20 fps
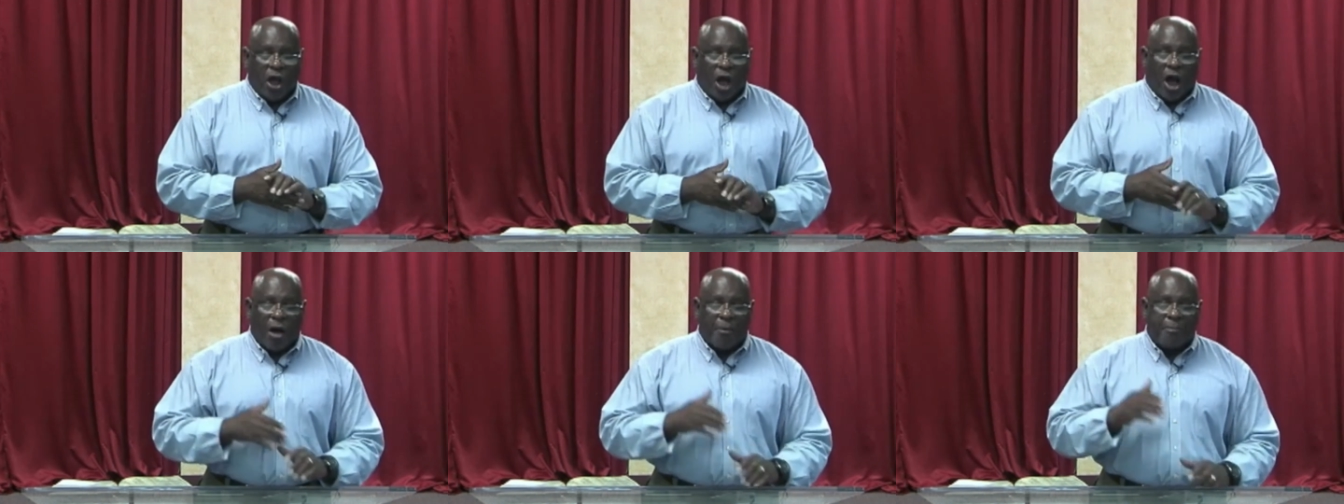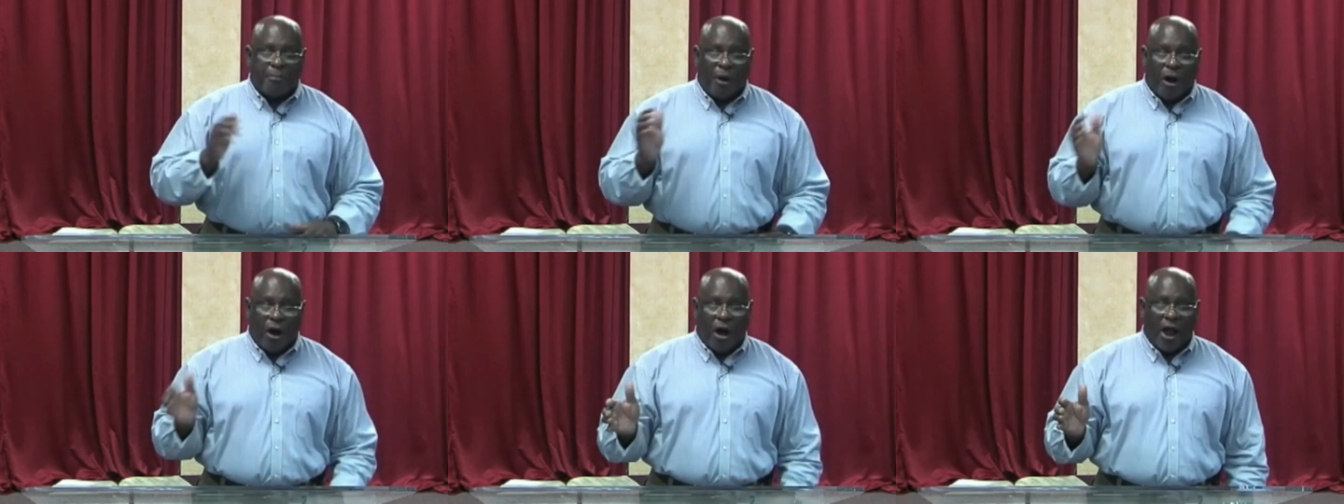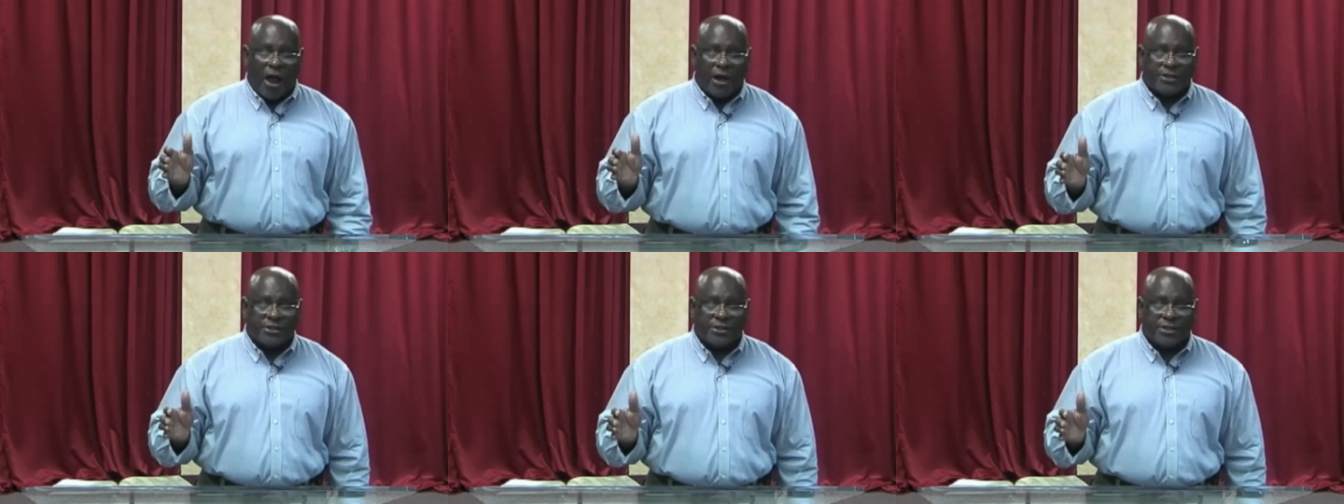
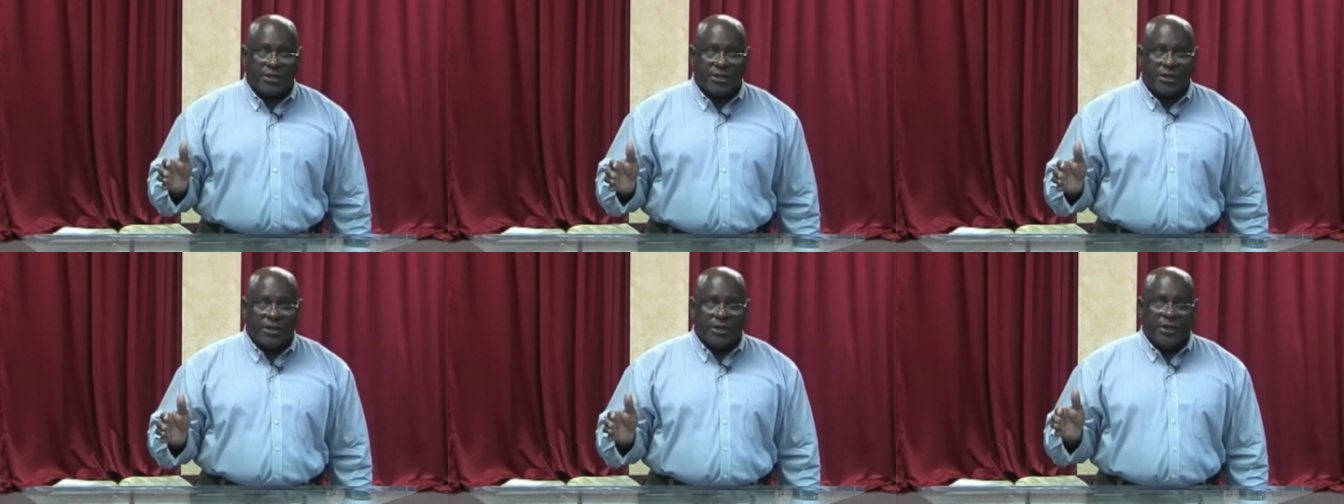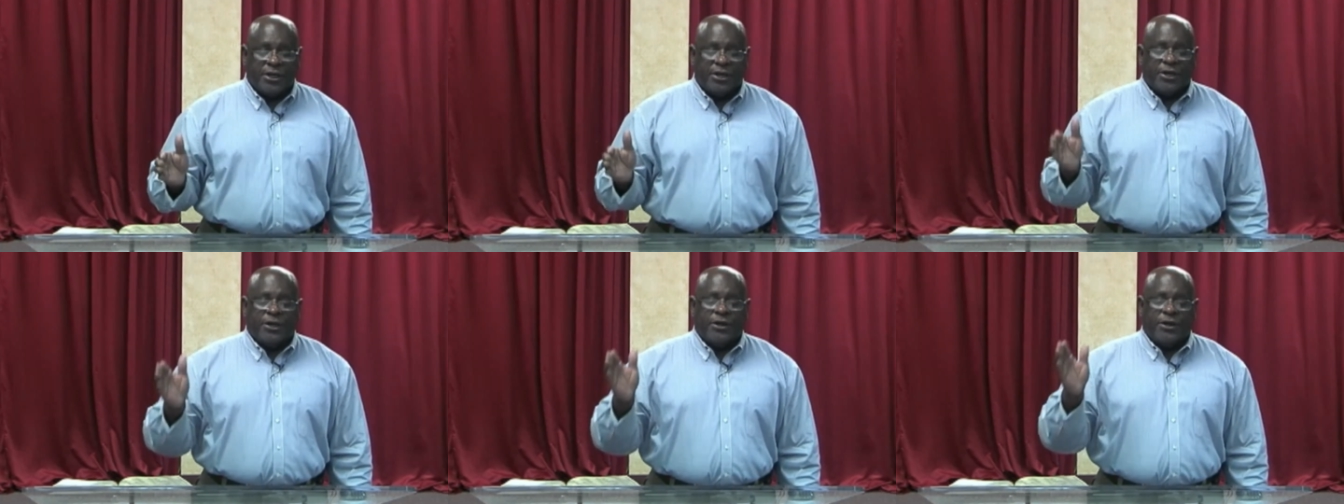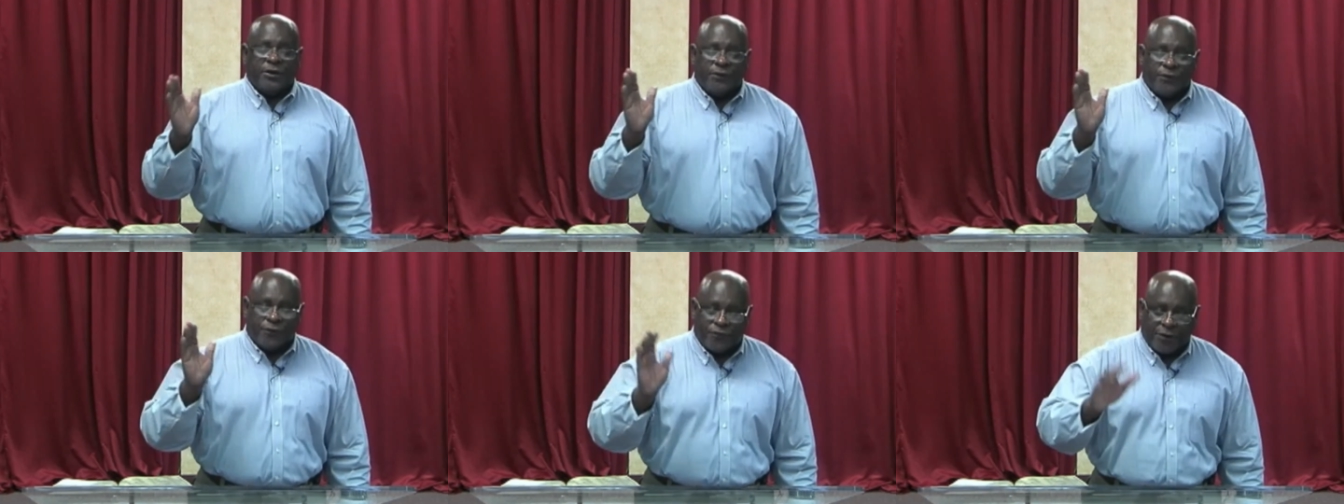apart
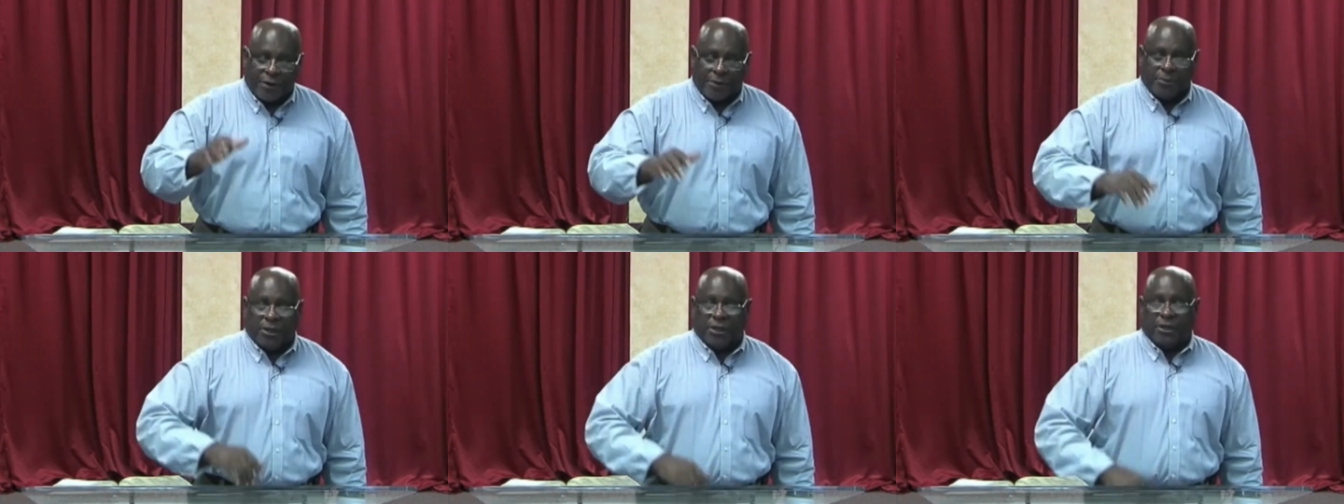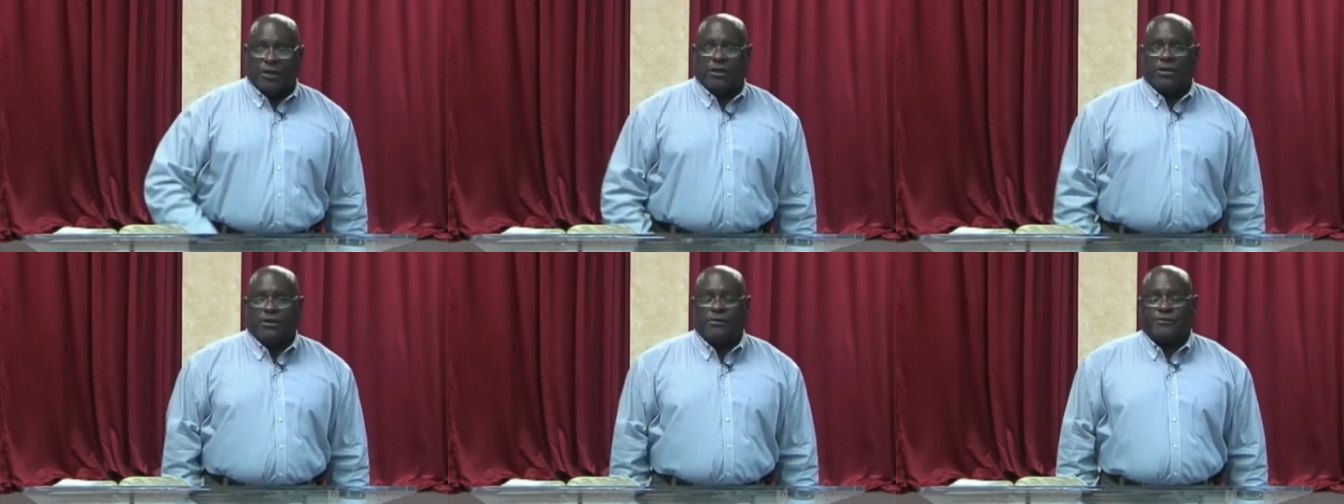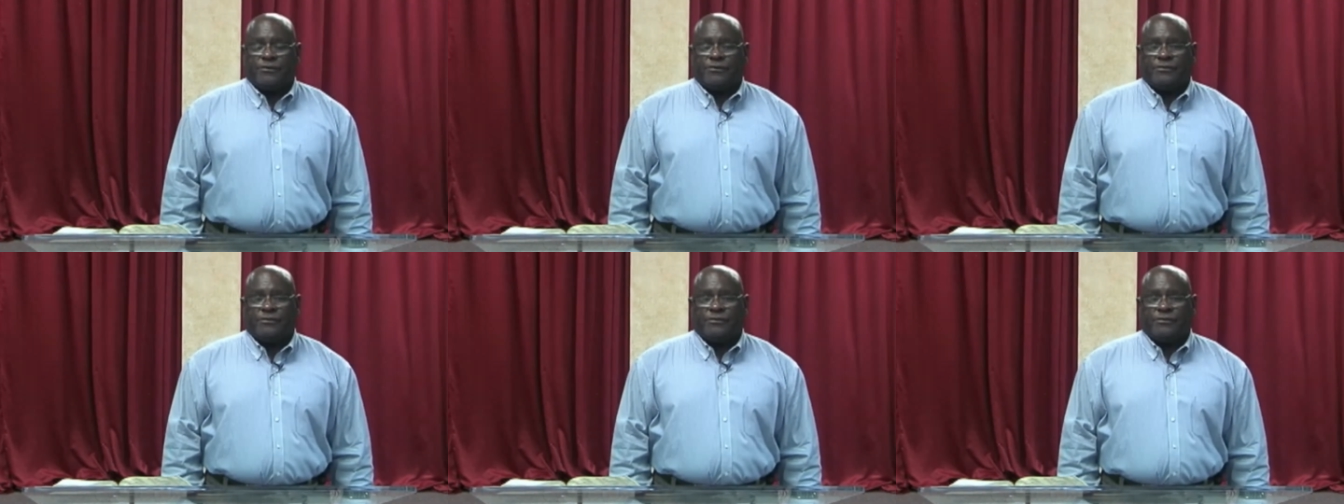from love.